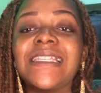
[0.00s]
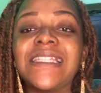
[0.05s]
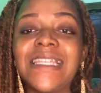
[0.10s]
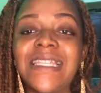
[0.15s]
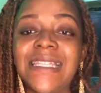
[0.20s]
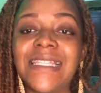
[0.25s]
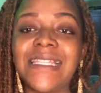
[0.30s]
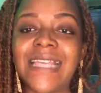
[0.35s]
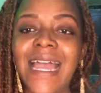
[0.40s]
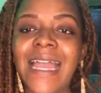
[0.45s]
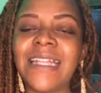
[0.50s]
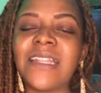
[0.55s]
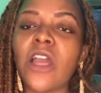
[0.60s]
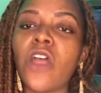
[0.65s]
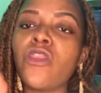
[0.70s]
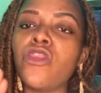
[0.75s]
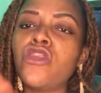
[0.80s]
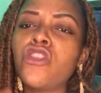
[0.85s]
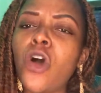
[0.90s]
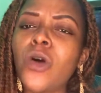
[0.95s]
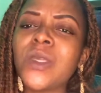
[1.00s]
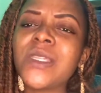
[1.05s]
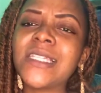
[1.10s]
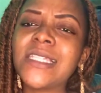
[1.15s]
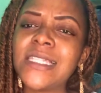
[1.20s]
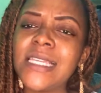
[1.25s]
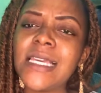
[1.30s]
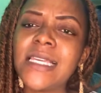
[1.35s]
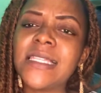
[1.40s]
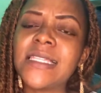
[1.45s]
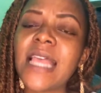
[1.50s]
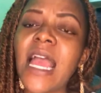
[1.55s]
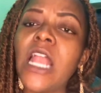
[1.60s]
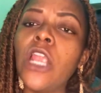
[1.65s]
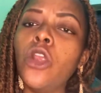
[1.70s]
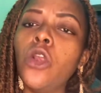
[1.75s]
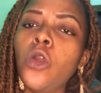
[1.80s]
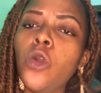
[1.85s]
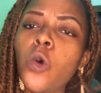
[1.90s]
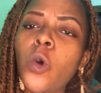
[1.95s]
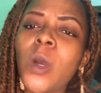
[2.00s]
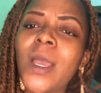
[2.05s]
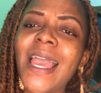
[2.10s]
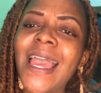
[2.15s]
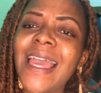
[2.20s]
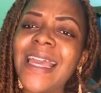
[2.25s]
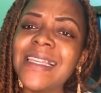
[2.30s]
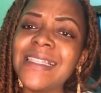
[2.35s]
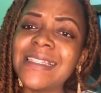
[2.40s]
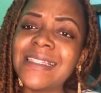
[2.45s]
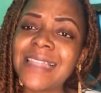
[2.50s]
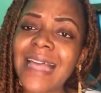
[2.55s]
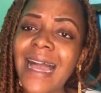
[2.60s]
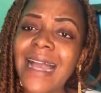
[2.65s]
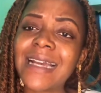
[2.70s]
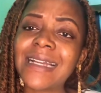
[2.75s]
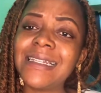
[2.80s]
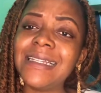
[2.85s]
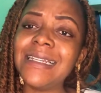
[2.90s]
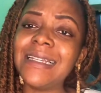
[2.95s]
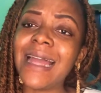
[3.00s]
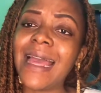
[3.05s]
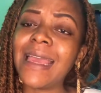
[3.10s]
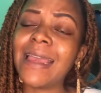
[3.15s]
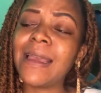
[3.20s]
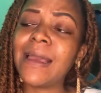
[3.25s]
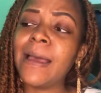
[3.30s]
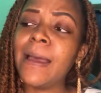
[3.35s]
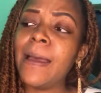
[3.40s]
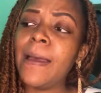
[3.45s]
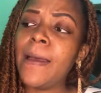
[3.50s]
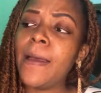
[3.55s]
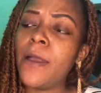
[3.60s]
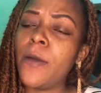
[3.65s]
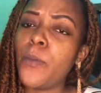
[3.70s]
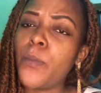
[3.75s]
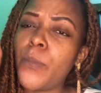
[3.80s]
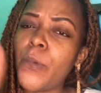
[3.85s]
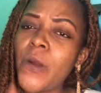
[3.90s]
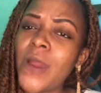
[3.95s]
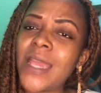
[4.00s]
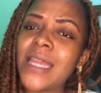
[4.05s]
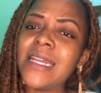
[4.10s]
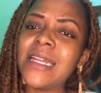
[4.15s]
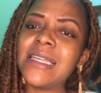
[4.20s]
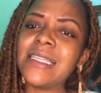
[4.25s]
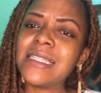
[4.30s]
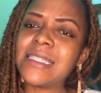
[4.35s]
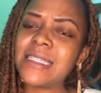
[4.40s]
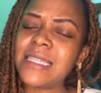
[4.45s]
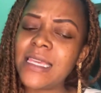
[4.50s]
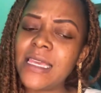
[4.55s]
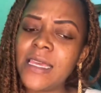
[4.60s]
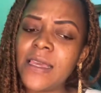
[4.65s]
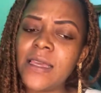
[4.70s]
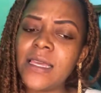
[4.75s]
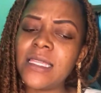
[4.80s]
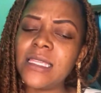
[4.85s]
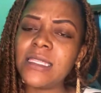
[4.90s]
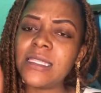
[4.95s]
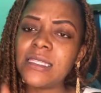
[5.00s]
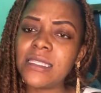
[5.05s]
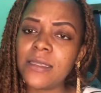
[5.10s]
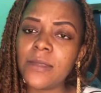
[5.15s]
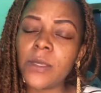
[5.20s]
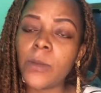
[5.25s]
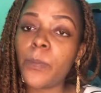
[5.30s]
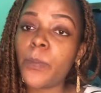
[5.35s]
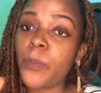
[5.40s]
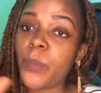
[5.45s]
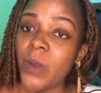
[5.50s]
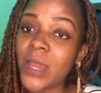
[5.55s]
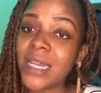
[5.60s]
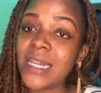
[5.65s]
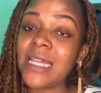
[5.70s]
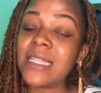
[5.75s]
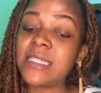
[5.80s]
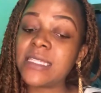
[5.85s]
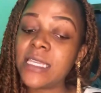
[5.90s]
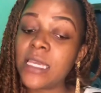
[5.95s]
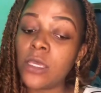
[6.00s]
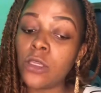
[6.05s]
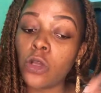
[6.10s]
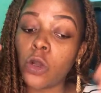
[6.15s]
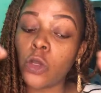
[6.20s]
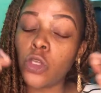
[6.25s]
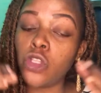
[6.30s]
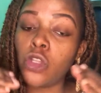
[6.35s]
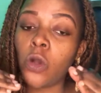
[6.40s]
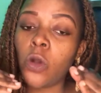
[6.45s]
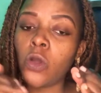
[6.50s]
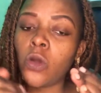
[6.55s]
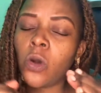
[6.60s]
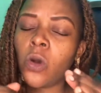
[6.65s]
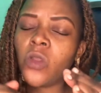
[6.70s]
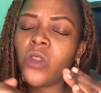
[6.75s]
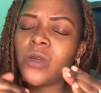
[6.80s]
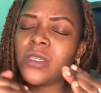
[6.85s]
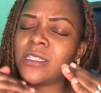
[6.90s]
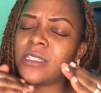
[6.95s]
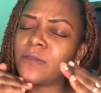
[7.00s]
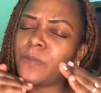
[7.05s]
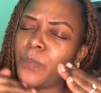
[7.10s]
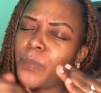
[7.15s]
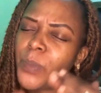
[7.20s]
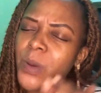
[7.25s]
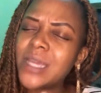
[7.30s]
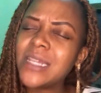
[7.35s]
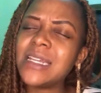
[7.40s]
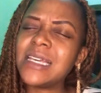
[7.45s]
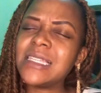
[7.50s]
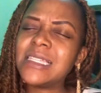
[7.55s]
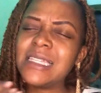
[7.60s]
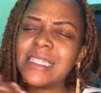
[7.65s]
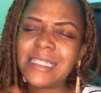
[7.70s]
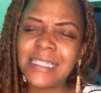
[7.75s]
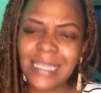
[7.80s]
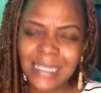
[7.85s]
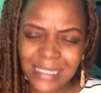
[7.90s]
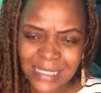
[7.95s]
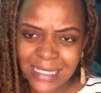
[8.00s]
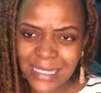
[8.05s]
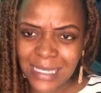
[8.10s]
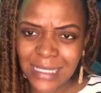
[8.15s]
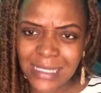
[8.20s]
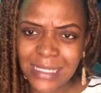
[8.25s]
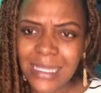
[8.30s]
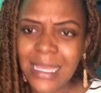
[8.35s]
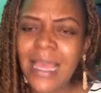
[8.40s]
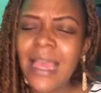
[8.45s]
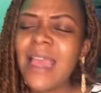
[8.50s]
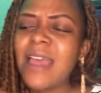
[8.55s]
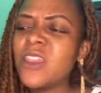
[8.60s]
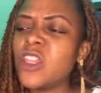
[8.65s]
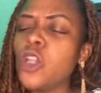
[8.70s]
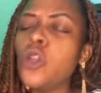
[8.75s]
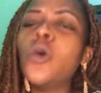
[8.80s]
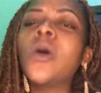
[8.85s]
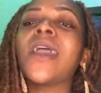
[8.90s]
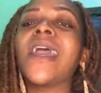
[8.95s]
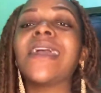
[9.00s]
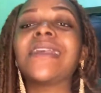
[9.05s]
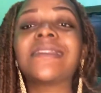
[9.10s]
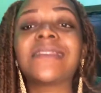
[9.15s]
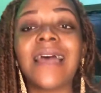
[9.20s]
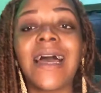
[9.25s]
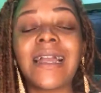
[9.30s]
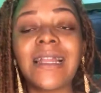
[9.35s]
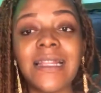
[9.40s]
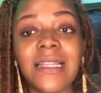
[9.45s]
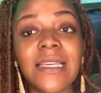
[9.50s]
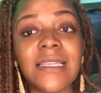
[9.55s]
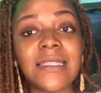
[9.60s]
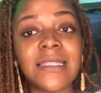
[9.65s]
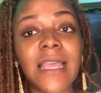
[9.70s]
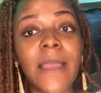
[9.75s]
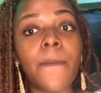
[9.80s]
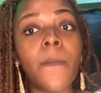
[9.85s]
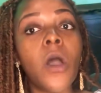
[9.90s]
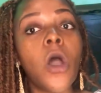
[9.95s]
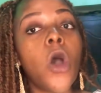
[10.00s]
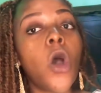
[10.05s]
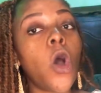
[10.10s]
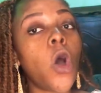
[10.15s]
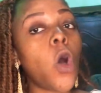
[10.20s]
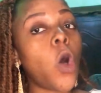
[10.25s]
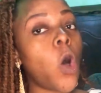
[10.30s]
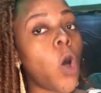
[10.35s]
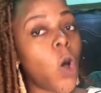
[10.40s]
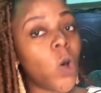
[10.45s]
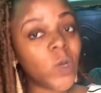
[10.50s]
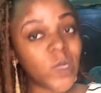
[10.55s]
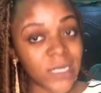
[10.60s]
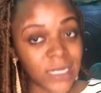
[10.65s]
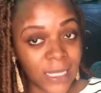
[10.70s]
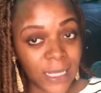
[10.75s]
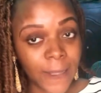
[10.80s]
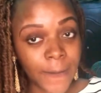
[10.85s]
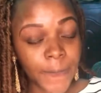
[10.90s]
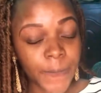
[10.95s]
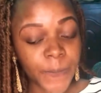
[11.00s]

inside. Those sticks look exactly like pregnancy, you know all those pregnancy test kits. They look exactly the same, only